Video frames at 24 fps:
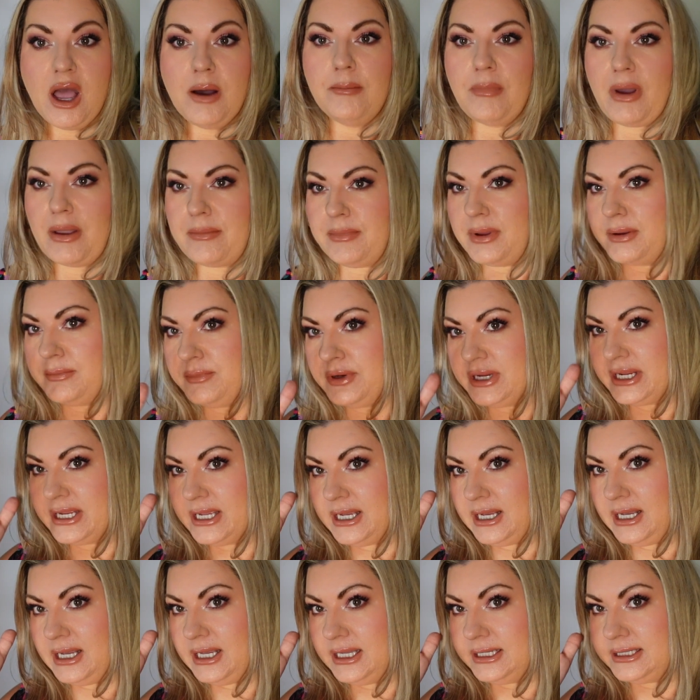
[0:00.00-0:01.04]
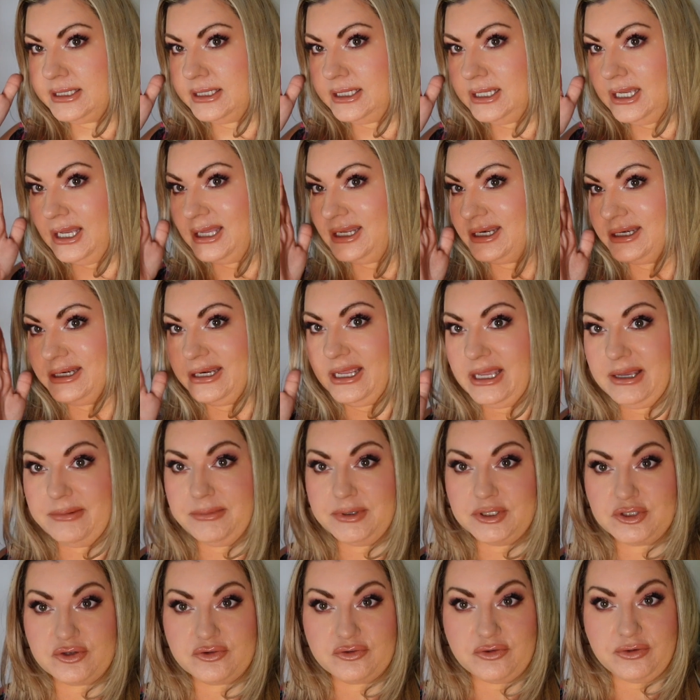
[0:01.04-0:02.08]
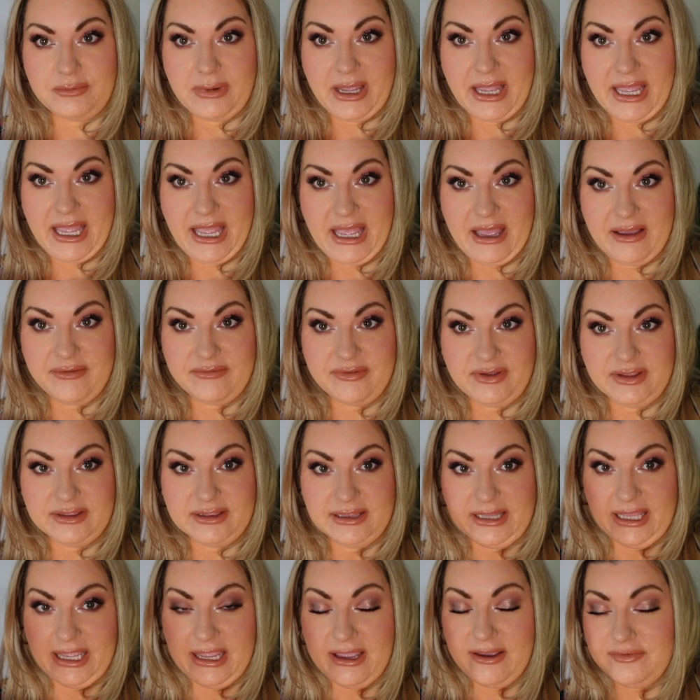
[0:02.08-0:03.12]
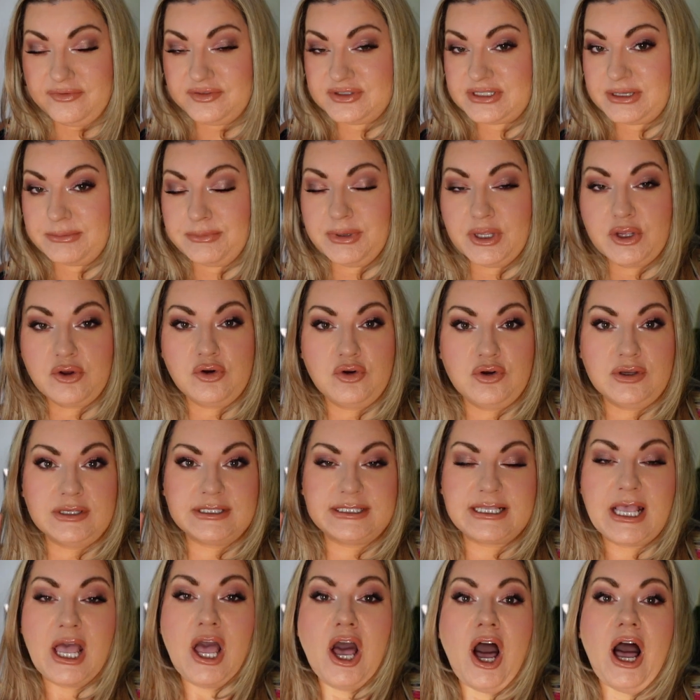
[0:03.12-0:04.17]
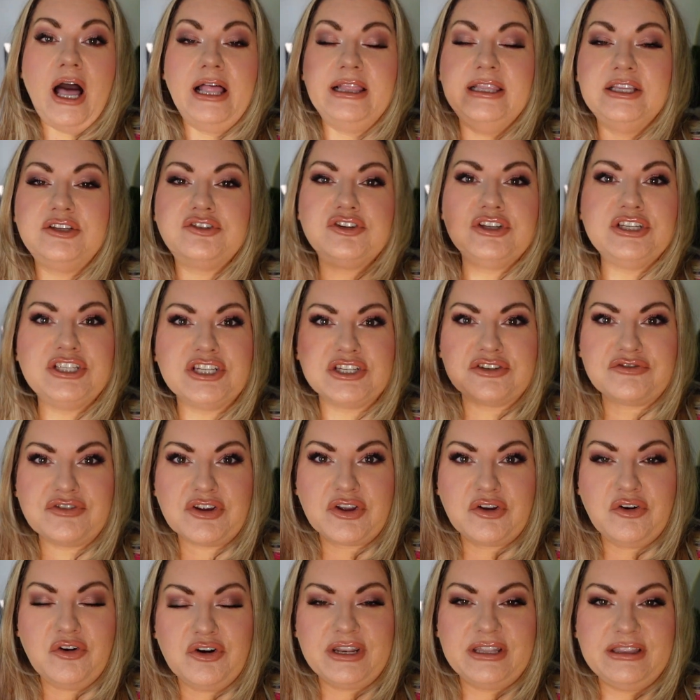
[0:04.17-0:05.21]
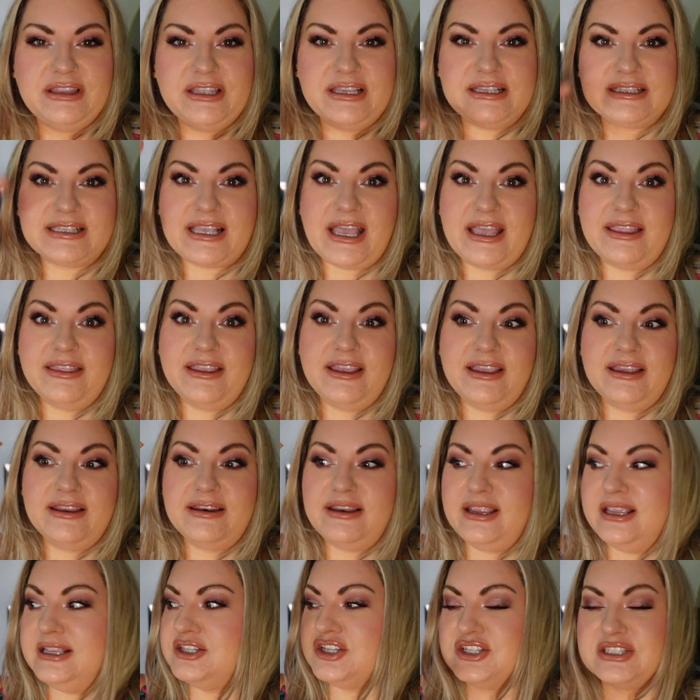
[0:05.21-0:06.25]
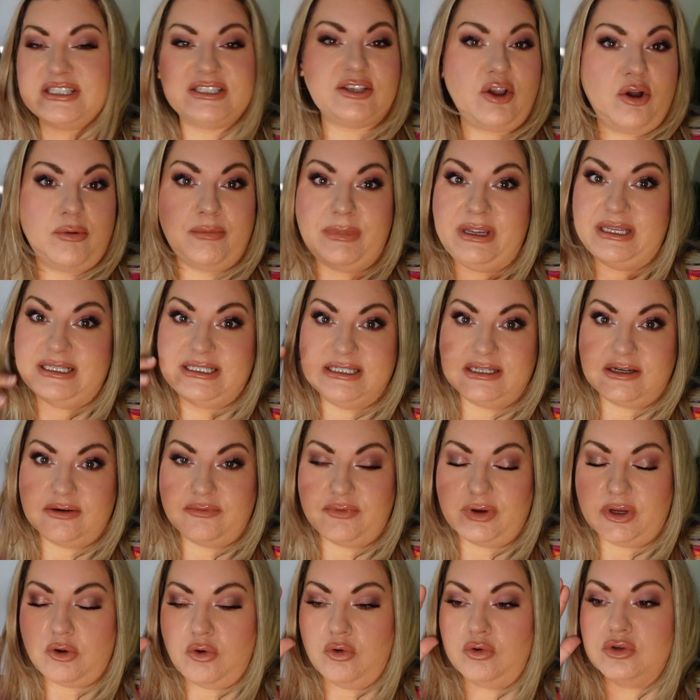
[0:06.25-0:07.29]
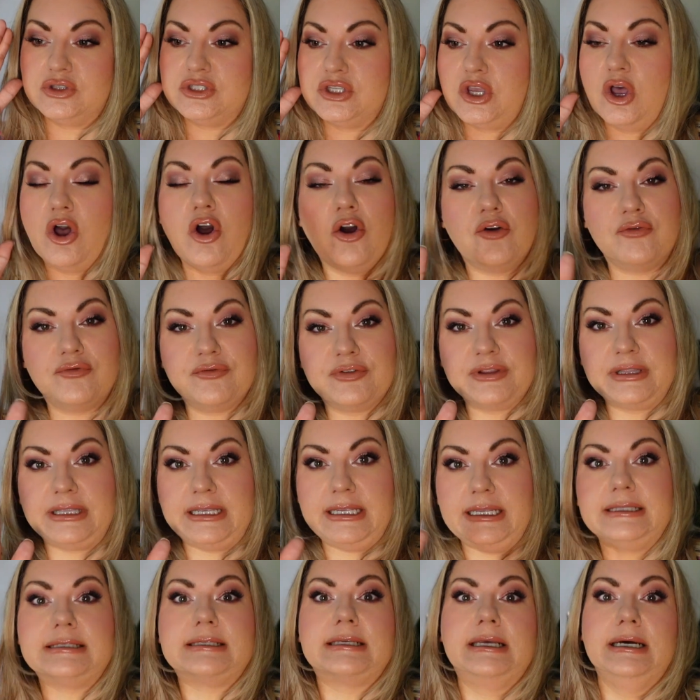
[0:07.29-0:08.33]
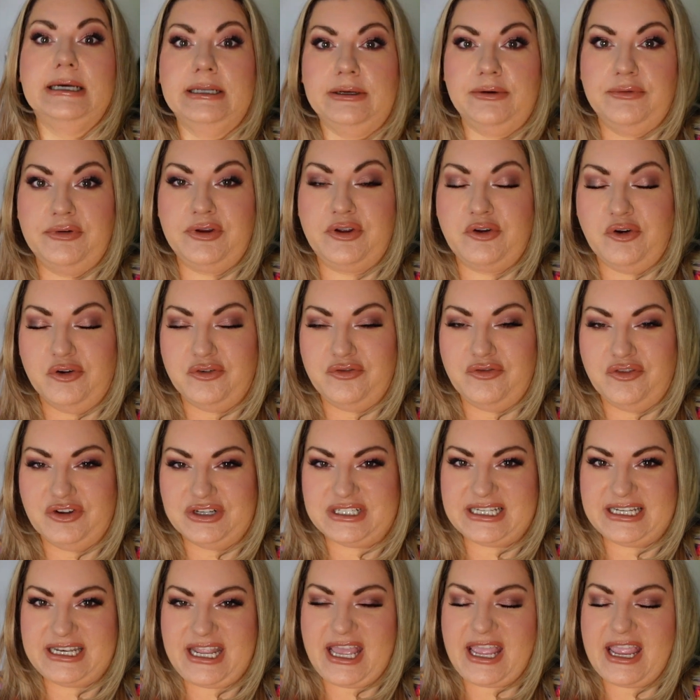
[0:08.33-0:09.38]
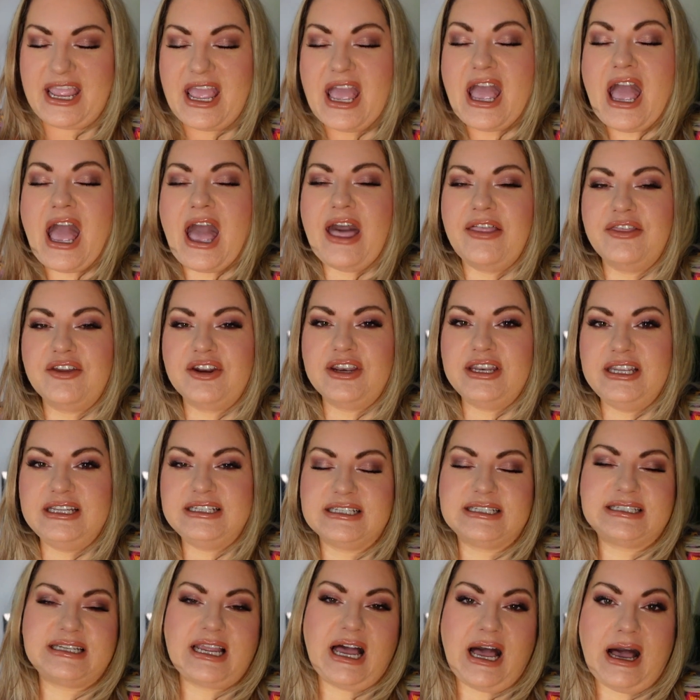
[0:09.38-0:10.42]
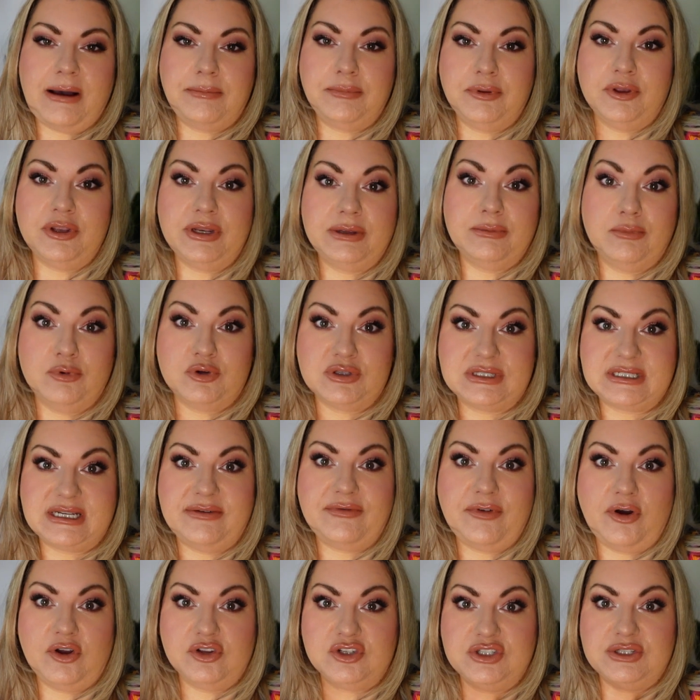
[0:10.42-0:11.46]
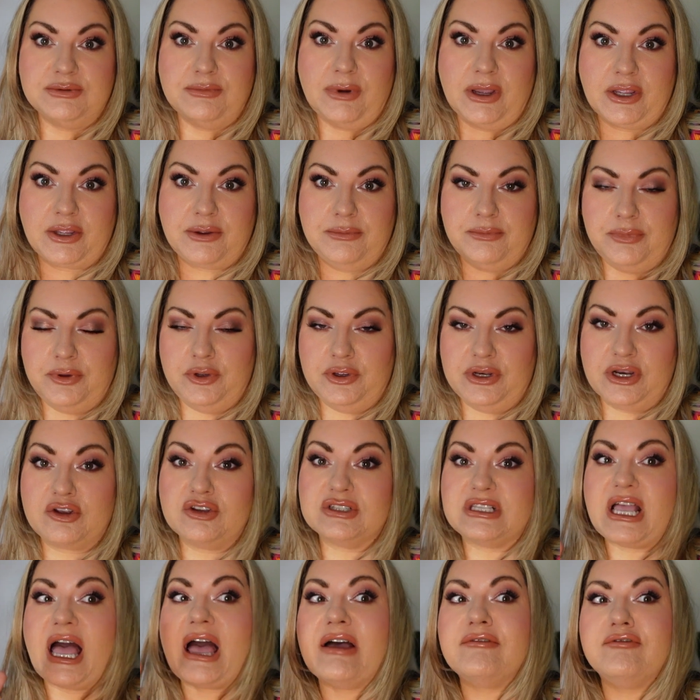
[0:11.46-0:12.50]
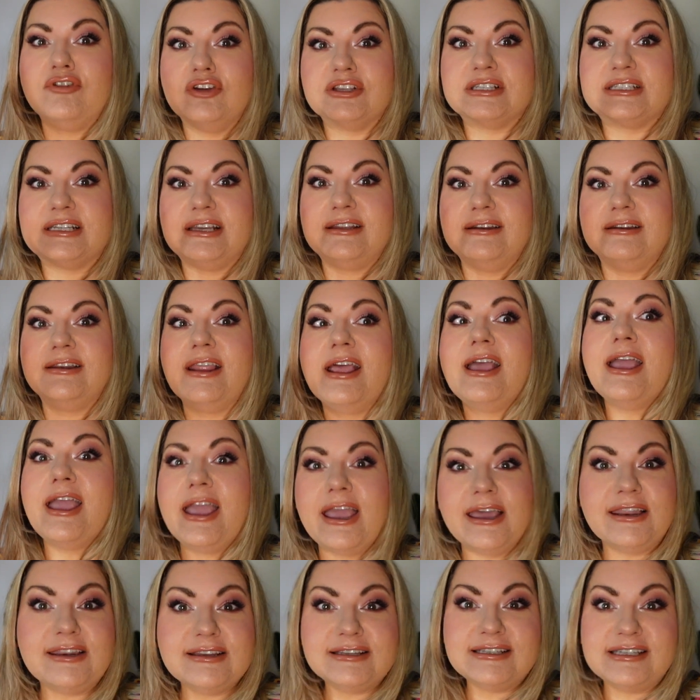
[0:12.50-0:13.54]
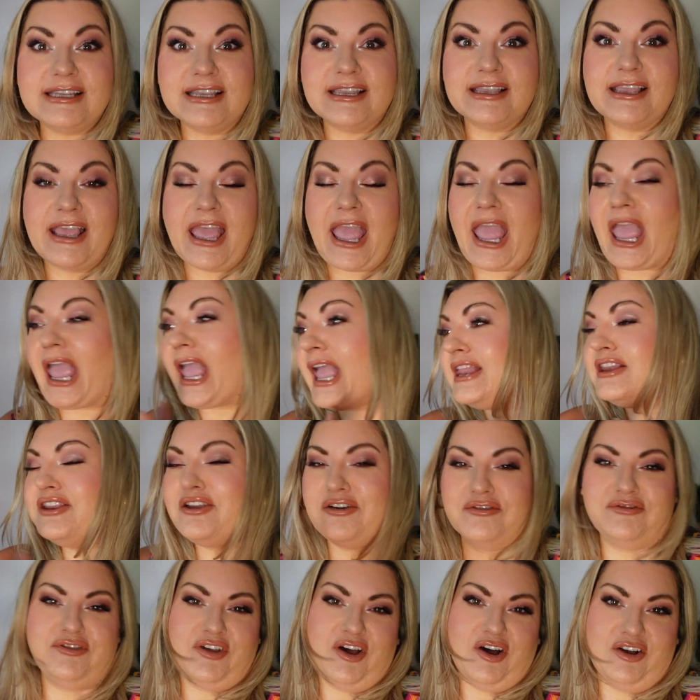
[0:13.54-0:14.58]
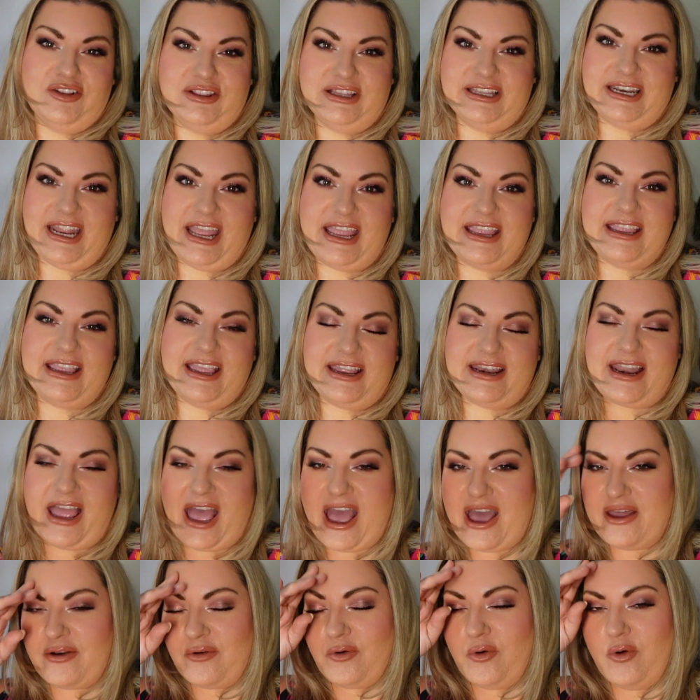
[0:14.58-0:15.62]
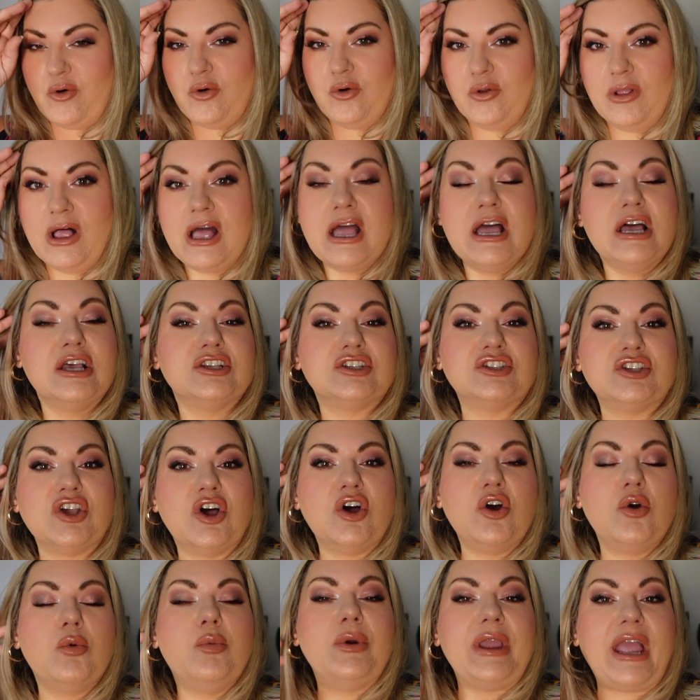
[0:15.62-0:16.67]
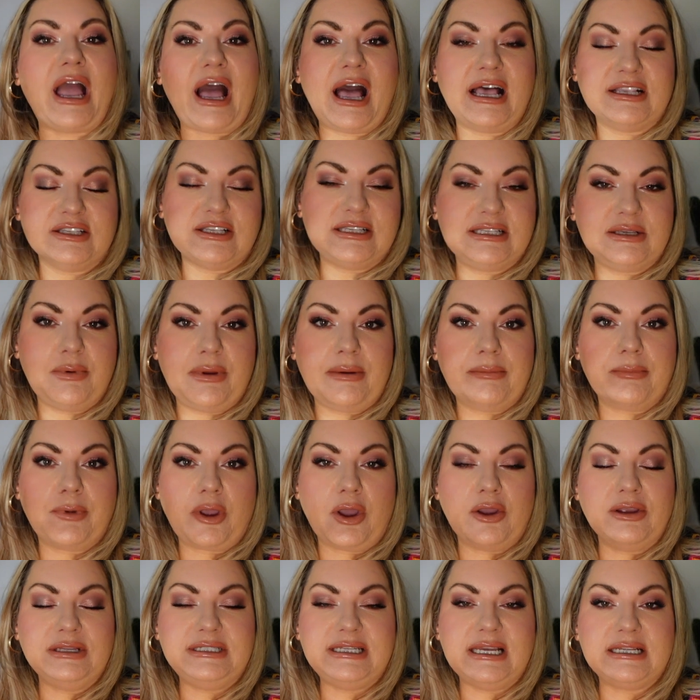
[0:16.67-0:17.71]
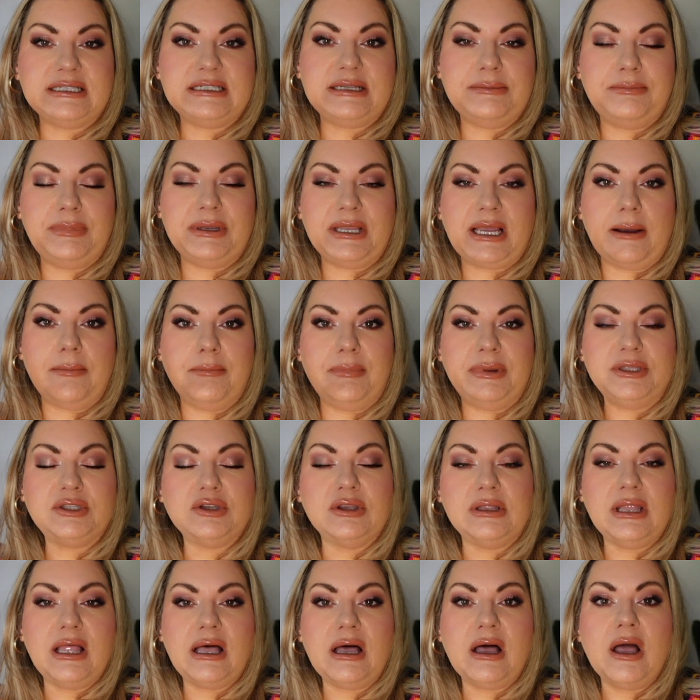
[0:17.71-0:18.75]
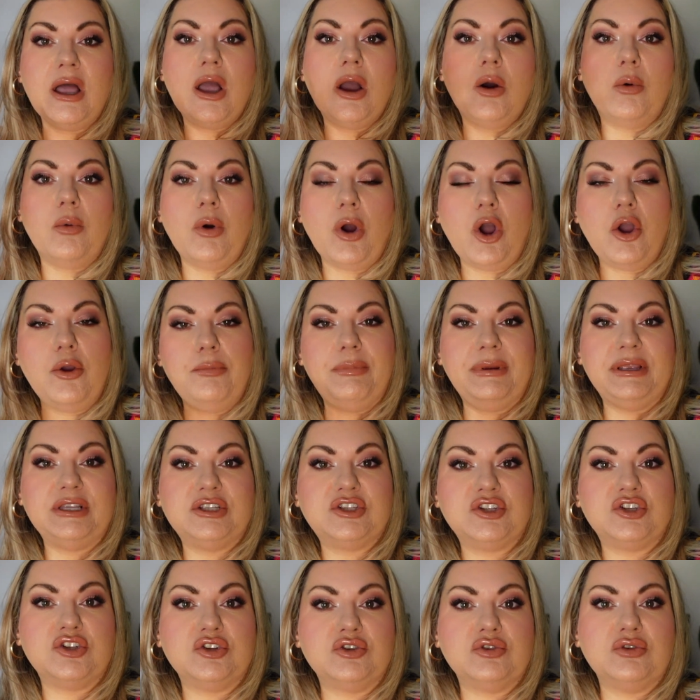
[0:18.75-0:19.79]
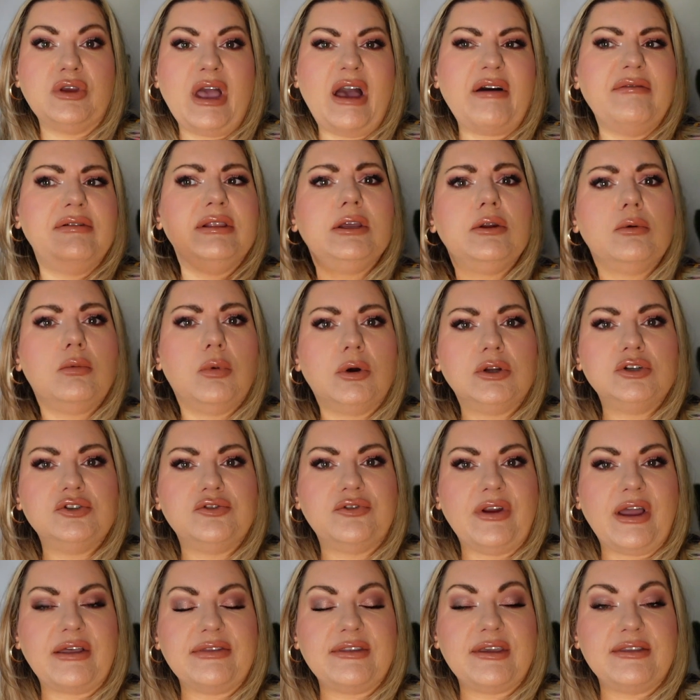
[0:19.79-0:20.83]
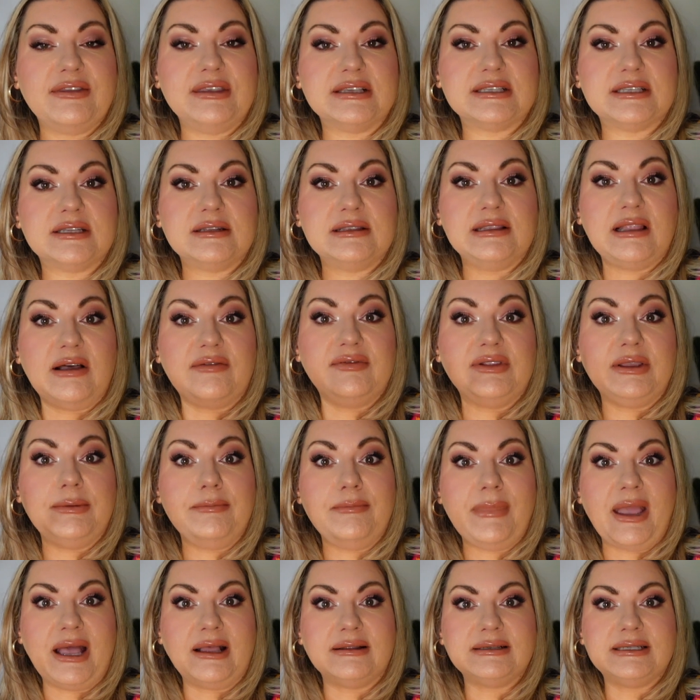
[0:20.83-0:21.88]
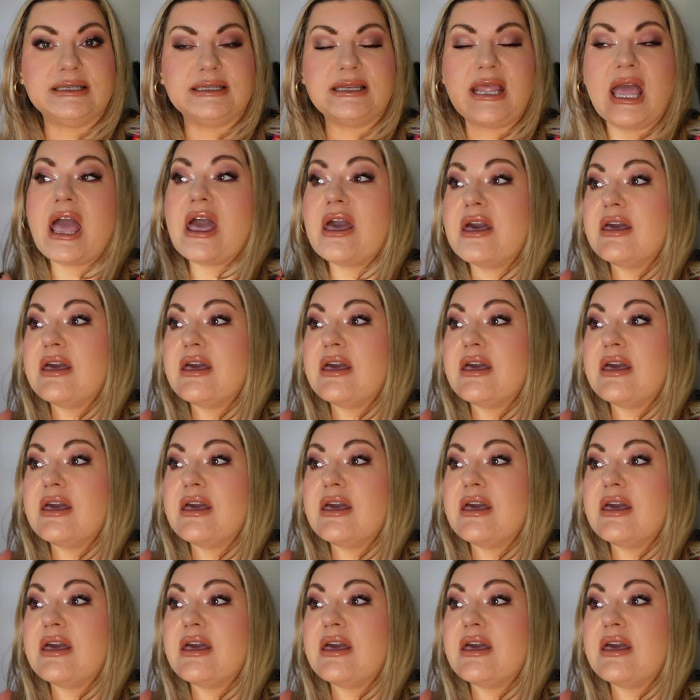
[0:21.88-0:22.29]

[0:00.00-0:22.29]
My memory card, I don't know how much room I have left because I literally just recorded this and then it just told me it didn't record. So hopefully it's going to record for today and then I need to start uploading more stuff onto my computer because I have not started editing any of the holiday yet at all. So we are, as I said, we're going down to pick up Bitola. We're hoping to have a little wander around there. There's a lovely mountain.